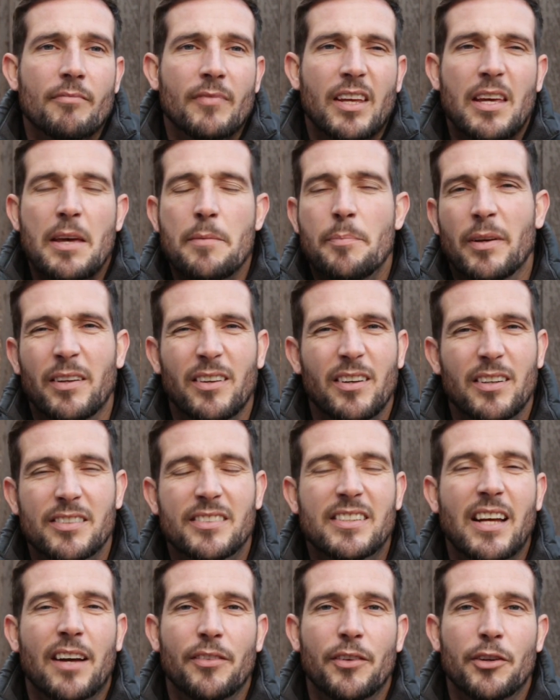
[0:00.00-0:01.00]
keep it as
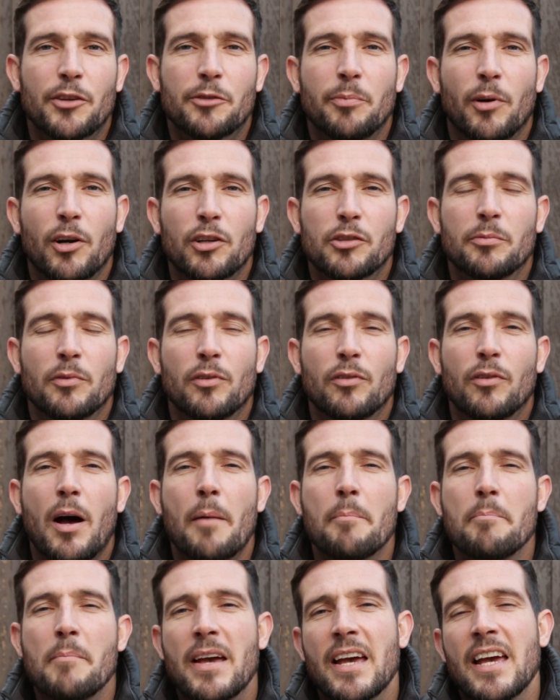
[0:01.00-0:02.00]
standard as possible. I
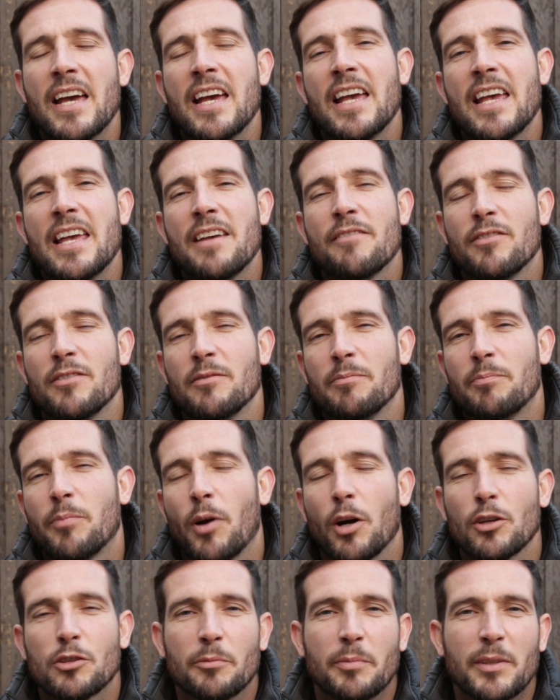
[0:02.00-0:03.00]
may even
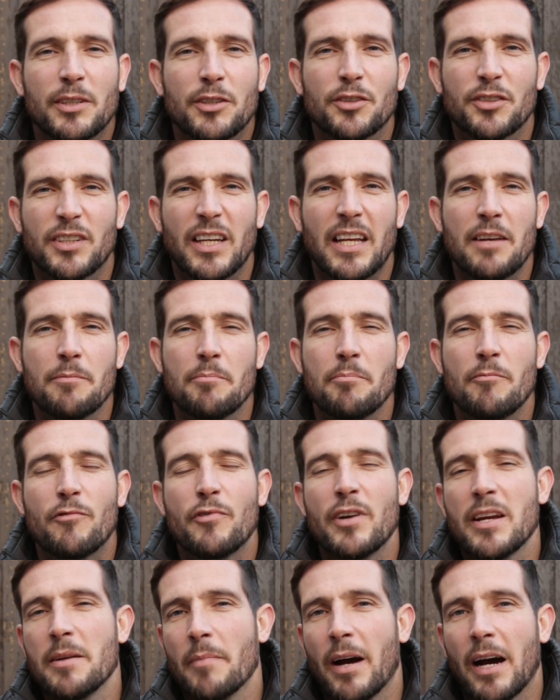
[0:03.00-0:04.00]
possibly just get it
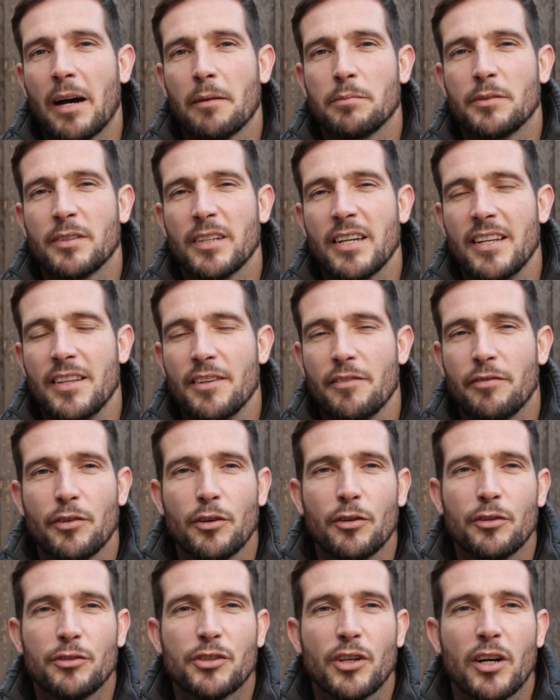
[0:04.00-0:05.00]
remapped in the
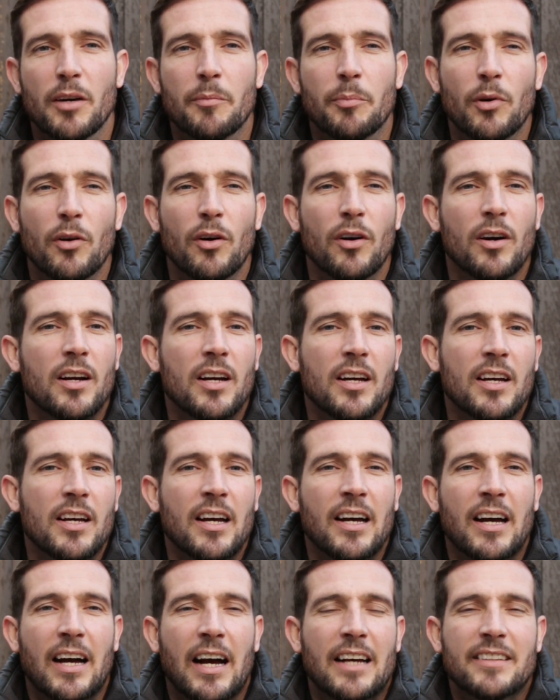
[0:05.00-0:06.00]
future, but
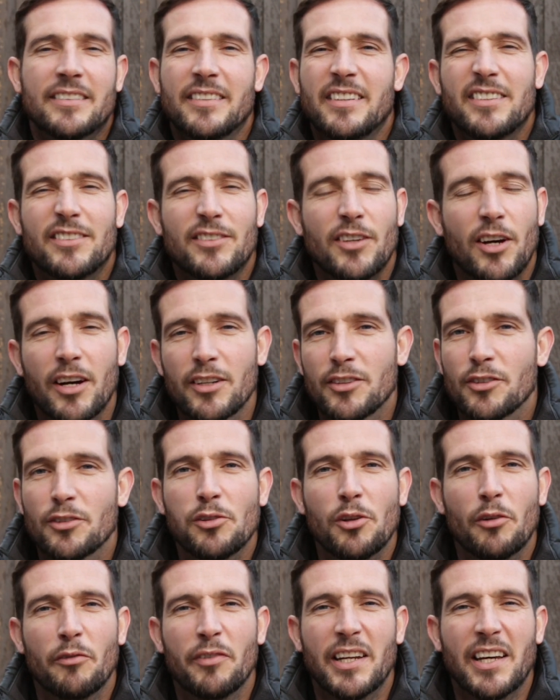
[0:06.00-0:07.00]
as it is now, I
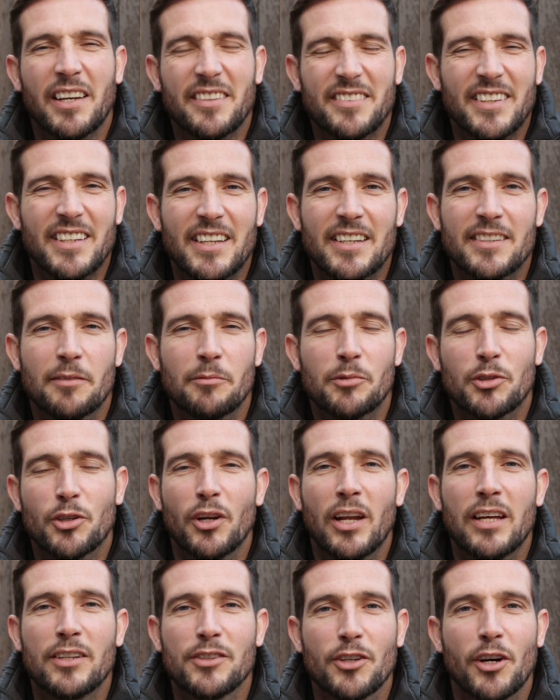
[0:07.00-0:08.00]
just love it as is. I'm just
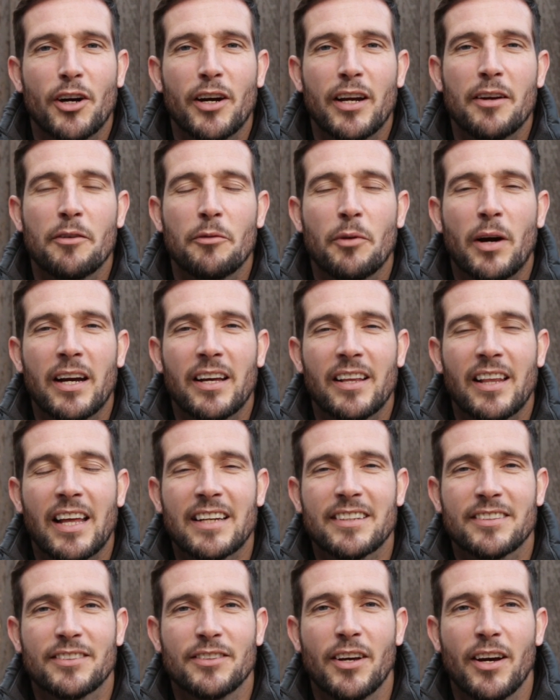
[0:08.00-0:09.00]
gonna enjoy it while it
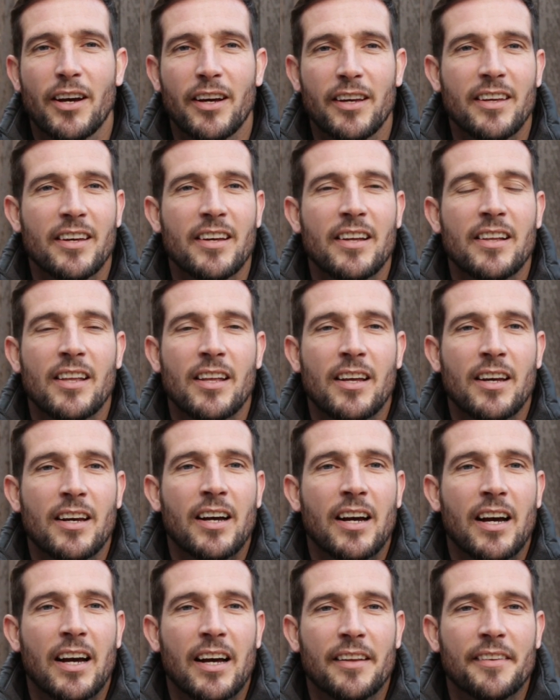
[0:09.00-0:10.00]
lasts now,
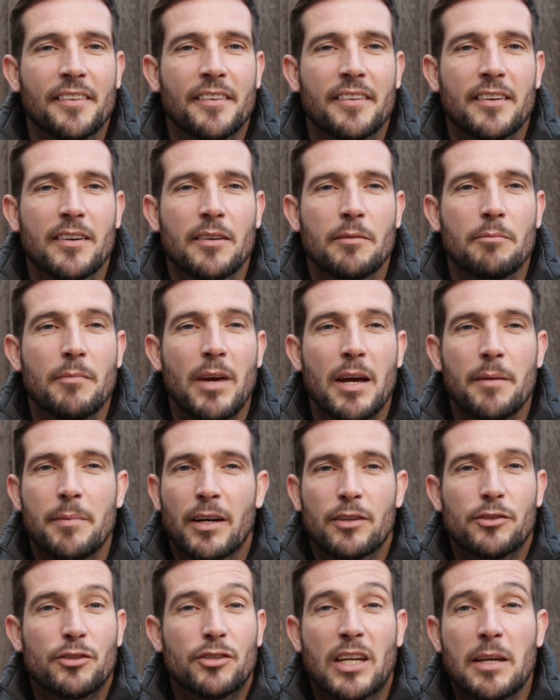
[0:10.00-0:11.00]
and maybe
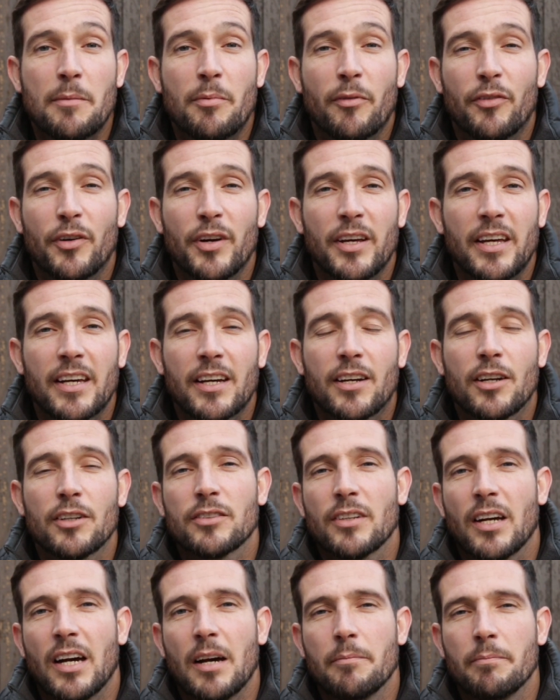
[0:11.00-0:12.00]
I'll just keep it for a year
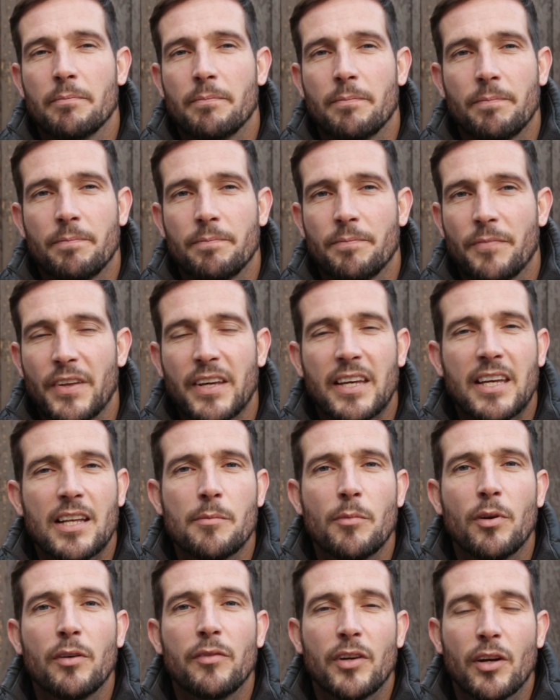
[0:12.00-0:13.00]
because I'm thinking
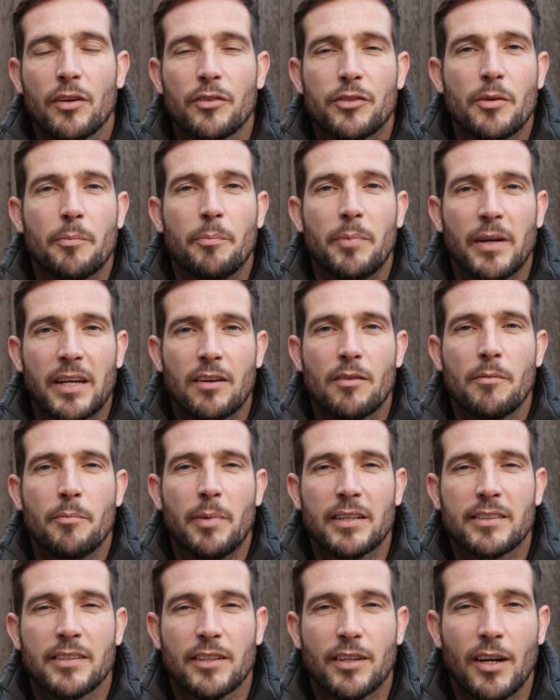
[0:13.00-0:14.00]
of moving on to bigger and
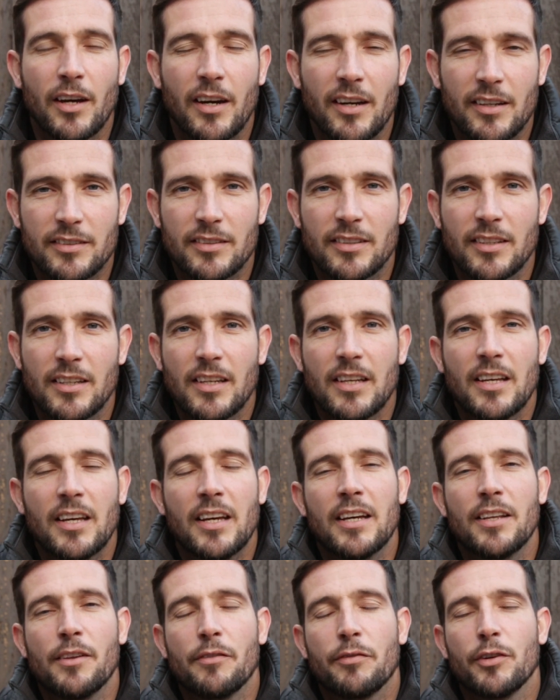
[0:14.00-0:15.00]
better cars
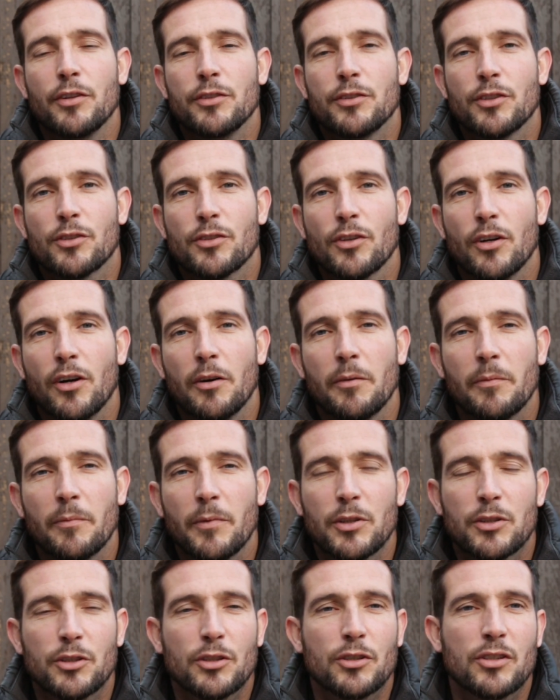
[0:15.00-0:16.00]
in the future, so
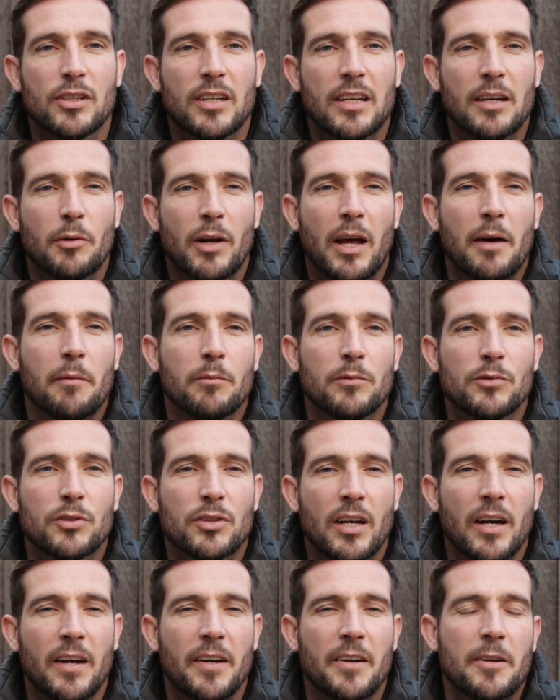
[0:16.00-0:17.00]
we'll just see what
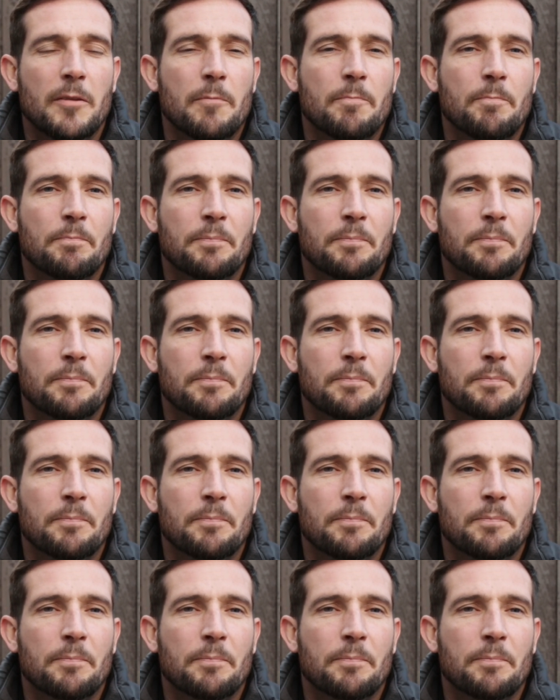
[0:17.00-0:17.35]
happens. And